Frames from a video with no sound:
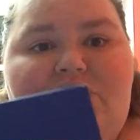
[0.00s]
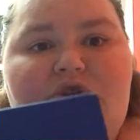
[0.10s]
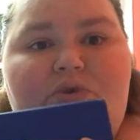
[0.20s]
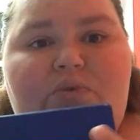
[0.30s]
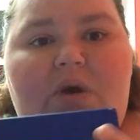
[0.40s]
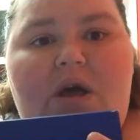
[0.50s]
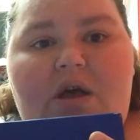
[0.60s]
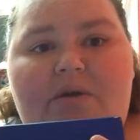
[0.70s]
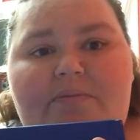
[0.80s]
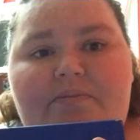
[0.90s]
to
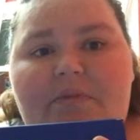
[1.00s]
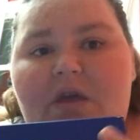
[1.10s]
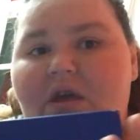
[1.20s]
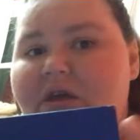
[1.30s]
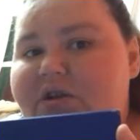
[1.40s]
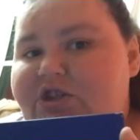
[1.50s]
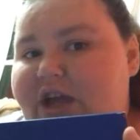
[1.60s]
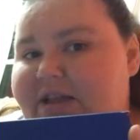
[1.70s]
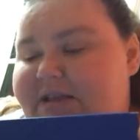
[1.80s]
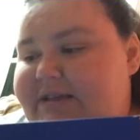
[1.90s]
um
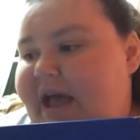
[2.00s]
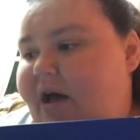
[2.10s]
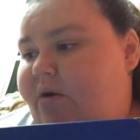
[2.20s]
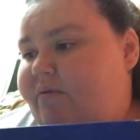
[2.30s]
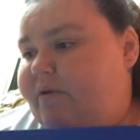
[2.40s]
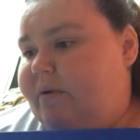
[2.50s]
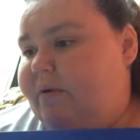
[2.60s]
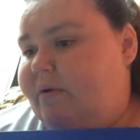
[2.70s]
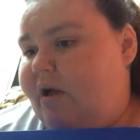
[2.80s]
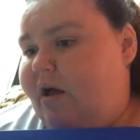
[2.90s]
check this out
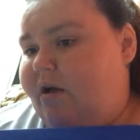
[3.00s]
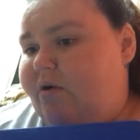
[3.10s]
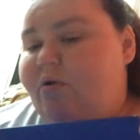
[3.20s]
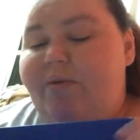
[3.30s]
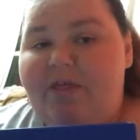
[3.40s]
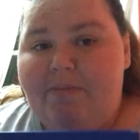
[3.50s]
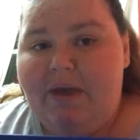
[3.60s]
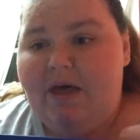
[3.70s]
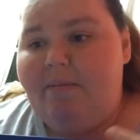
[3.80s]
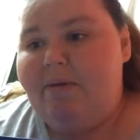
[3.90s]
for uh or with my
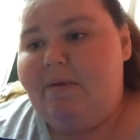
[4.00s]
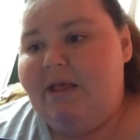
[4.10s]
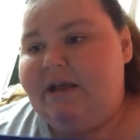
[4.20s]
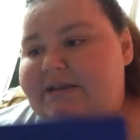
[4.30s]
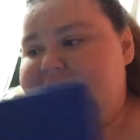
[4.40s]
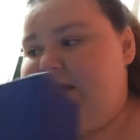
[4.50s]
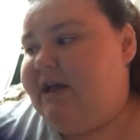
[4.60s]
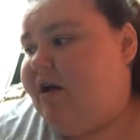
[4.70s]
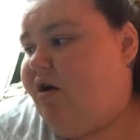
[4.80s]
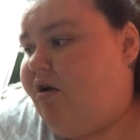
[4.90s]
hubby, but like I said, he
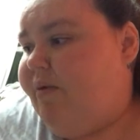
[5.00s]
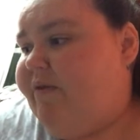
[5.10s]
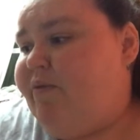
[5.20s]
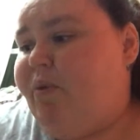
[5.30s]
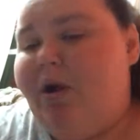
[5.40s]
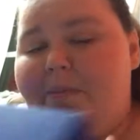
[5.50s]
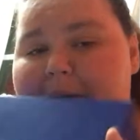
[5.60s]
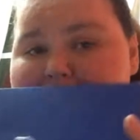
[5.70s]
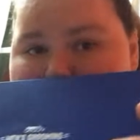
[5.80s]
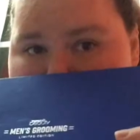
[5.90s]
got called away from work.
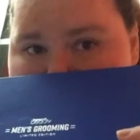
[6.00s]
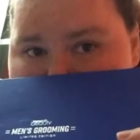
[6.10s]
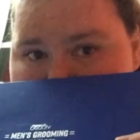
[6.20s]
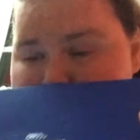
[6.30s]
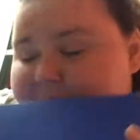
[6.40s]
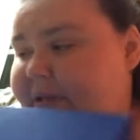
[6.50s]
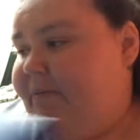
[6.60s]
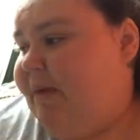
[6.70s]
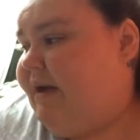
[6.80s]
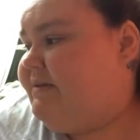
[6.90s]
But the
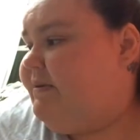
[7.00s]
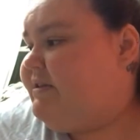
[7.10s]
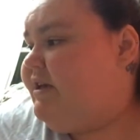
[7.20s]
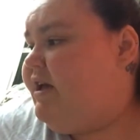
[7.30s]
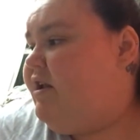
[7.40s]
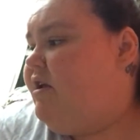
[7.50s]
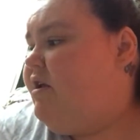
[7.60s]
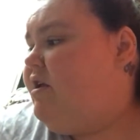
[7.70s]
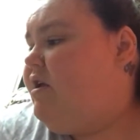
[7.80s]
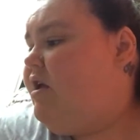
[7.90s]
box smells good.
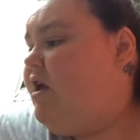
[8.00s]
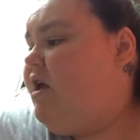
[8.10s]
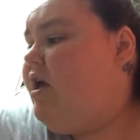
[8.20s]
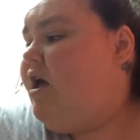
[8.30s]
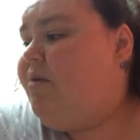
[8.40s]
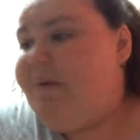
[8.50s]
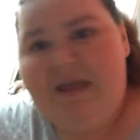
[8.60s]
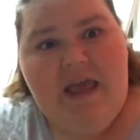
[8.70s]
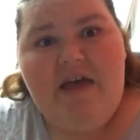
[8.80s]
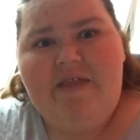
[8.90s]
But
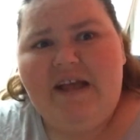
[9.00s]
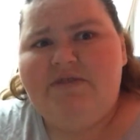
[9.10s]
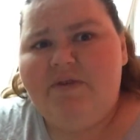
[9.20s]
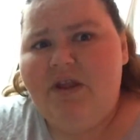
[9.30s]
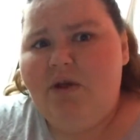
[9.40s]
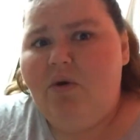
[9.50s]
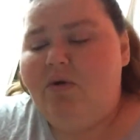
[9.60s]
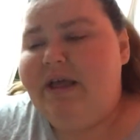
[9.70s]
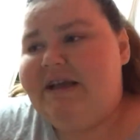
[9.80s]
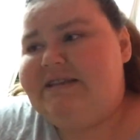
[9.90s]
yeah, that's really cool.
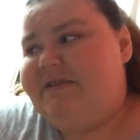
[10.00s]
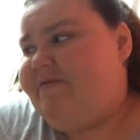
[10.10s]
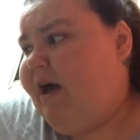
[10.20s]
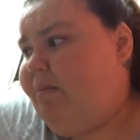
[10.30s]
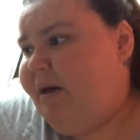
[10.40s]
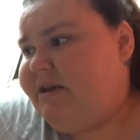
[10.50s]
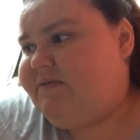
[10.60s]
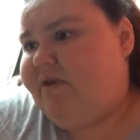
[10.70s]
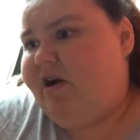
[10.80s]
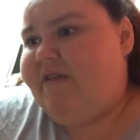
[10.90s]
Like I said, five bucks
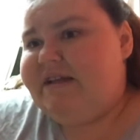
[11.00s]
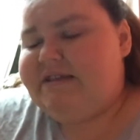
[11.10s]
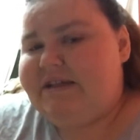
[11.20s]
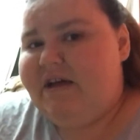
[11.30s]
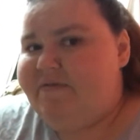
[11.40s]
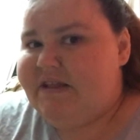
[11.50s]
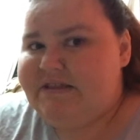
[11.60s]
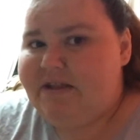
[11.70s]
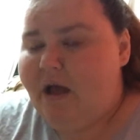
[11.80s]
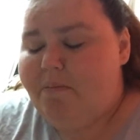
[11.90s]
for all that stuff.
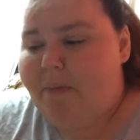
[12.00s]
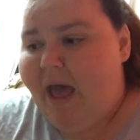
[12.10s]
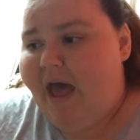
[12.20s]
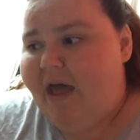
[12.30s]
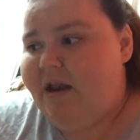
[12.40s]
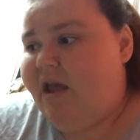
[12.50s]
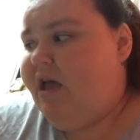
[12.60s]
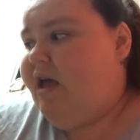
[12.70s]
That's not bad.